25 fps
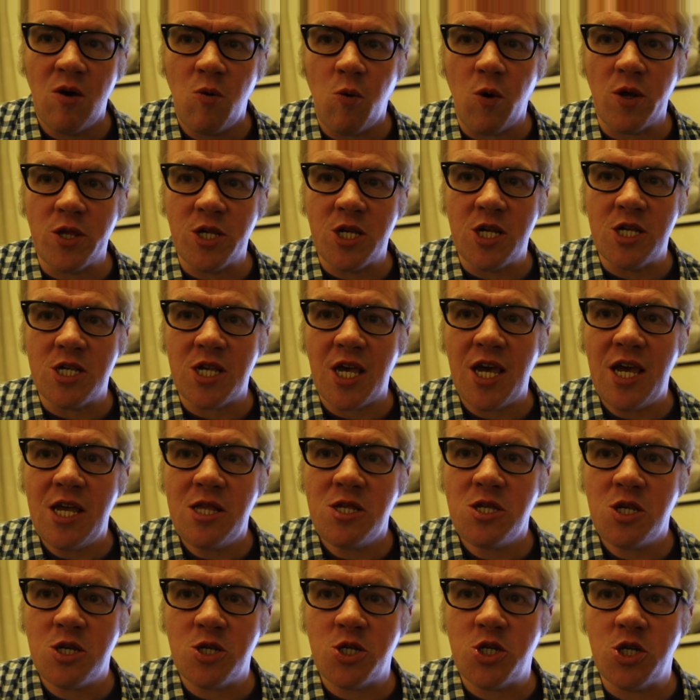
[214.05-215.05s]
Once it's
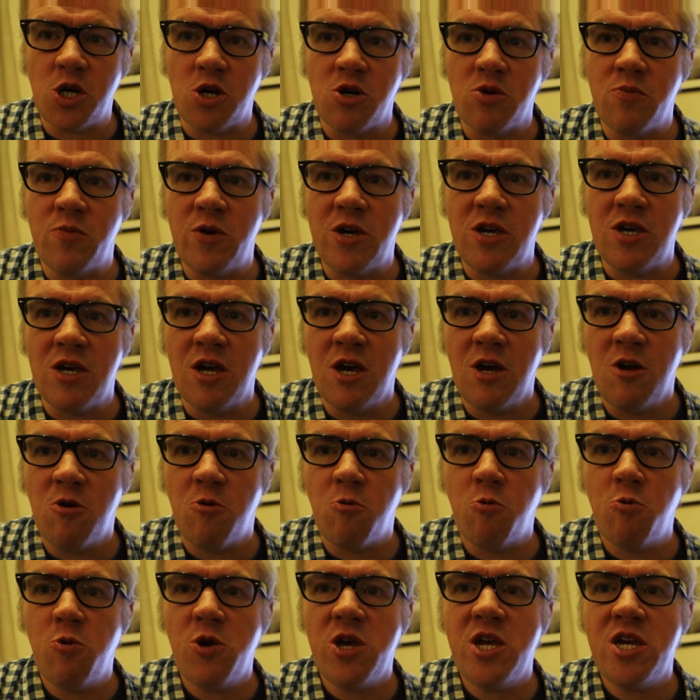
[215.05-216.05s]
into Showbie,
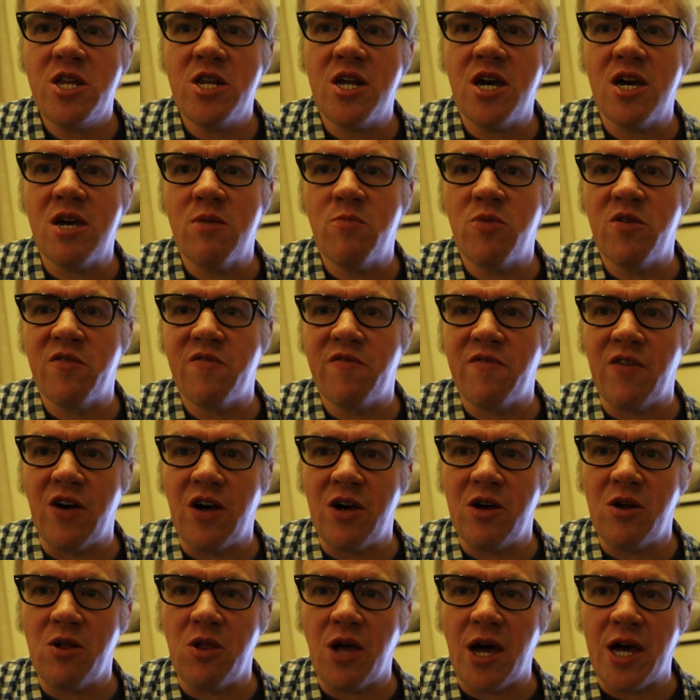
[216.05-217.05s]
rename the
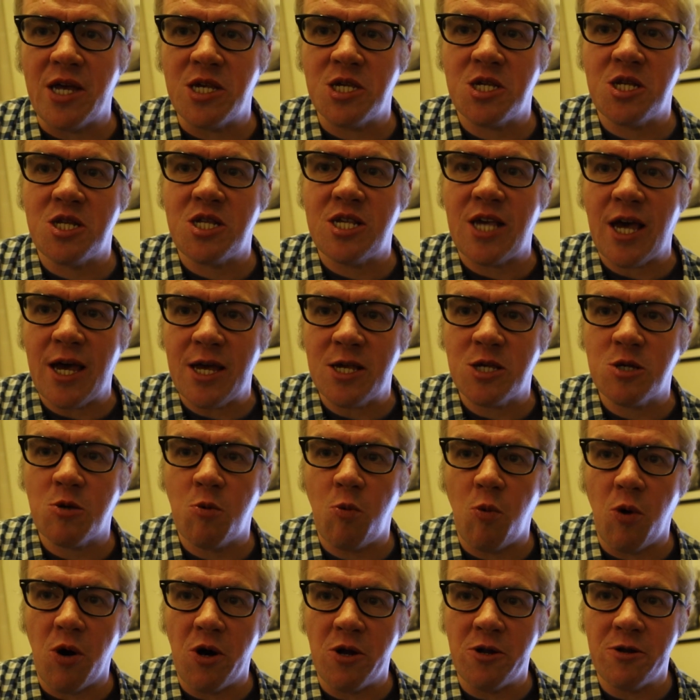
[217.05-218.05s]
file as
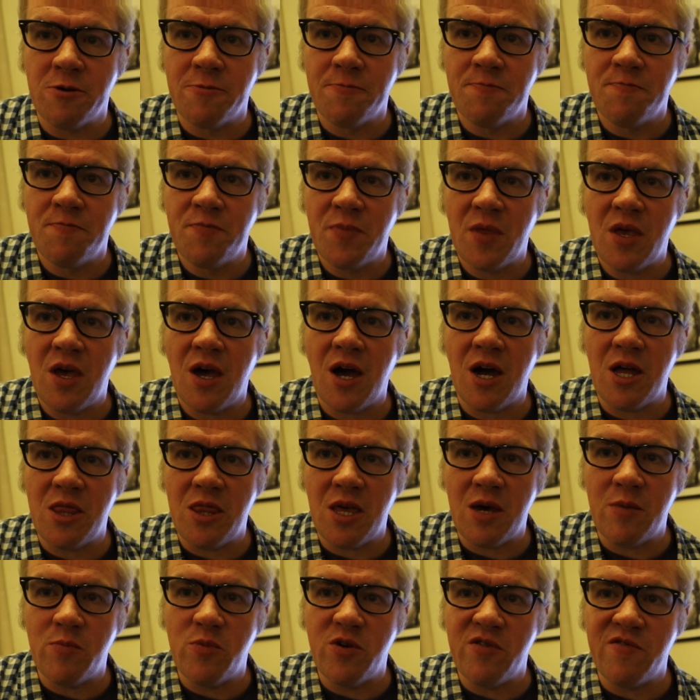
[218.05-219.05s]
task one, and
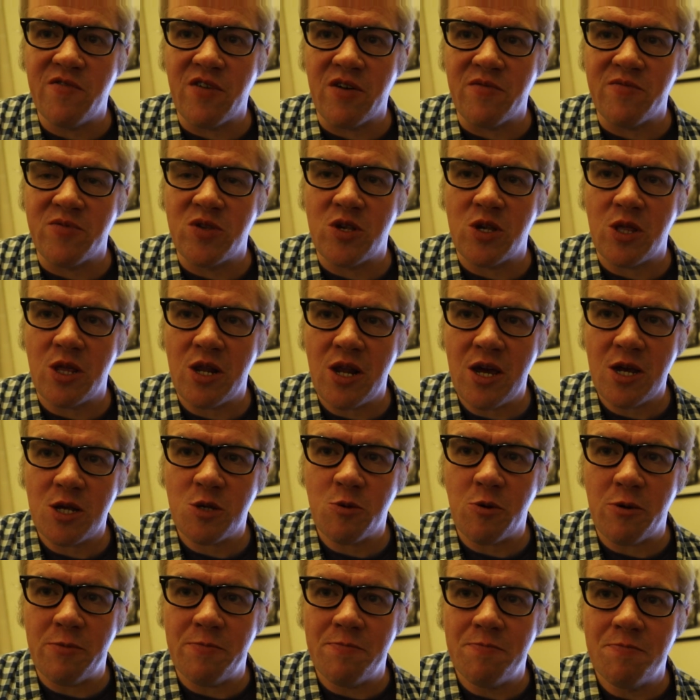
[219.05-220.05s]
then move on to the
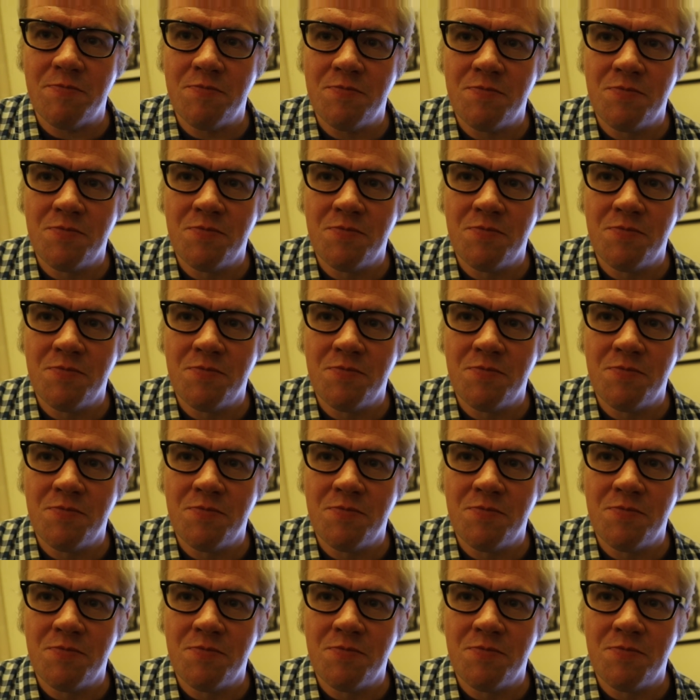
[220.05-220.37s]
next one.